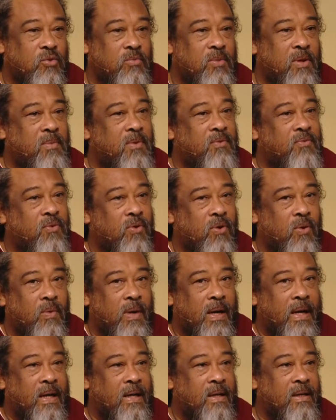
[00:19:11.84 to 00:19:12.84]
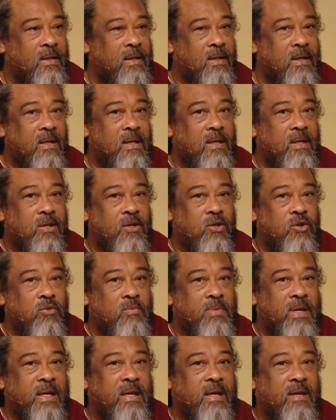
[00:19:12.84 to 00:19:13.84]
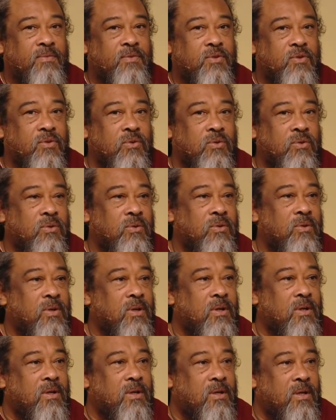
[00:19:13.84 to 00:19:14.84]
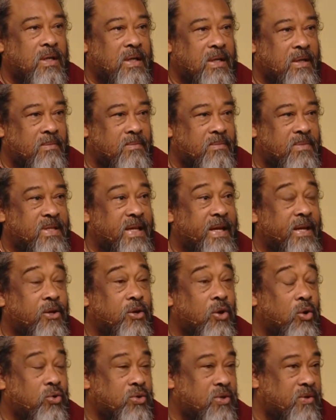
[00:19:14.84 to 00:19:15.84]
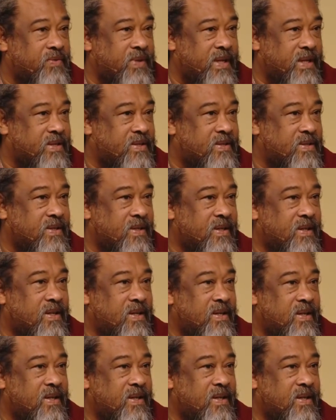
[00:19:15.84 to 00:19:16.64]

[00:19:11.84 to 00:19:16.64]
So maybe for a while you may have to take note of this.